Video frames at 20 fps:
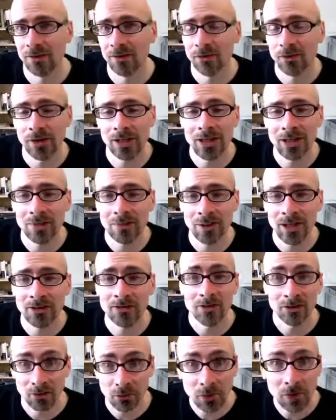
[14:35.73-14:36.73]
the 28
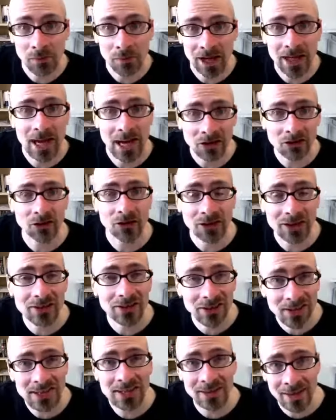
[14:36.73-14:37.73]
pages. We might actually
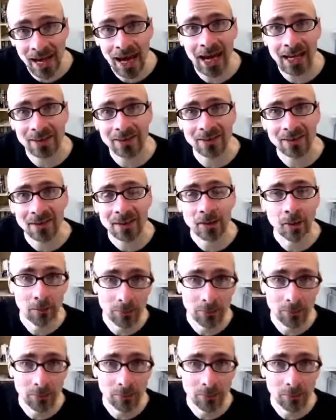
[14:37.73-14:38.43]
see that.